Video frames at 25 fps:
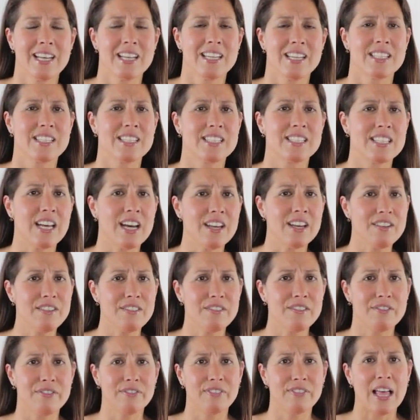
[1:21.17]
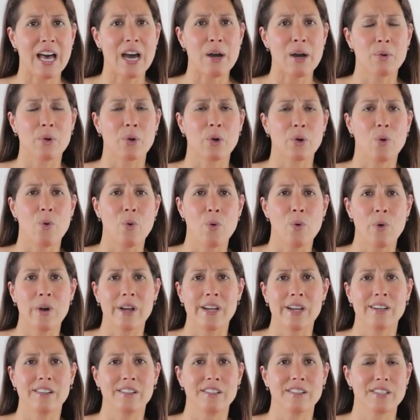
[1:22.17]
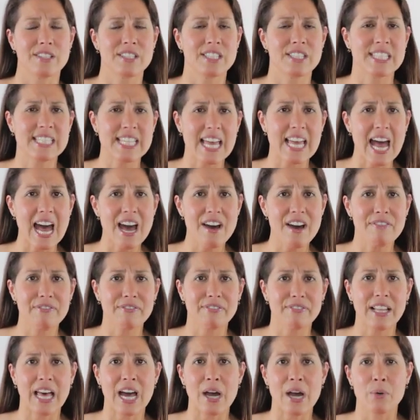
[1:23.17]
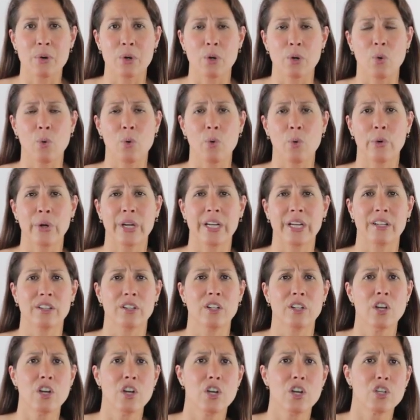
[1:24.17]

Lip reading: sunflower oil, safflower oil,